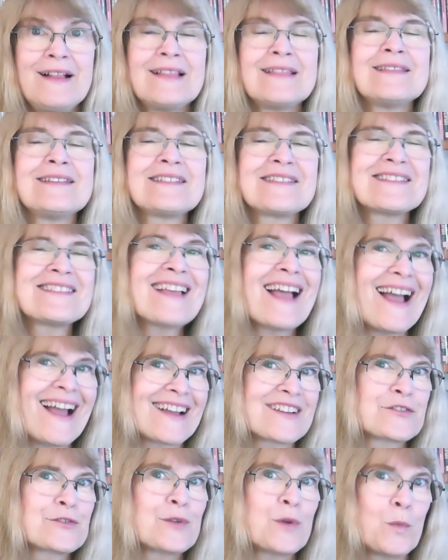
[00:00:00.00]
This is
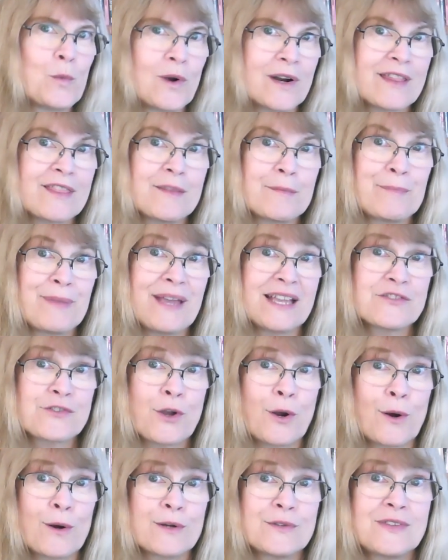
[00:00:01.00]
actually one of the best
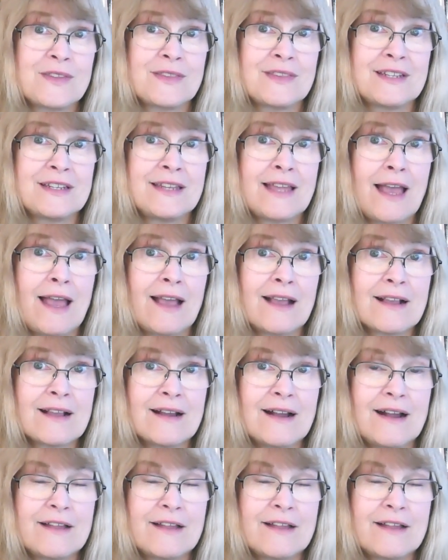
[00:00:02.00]
cards in the deck.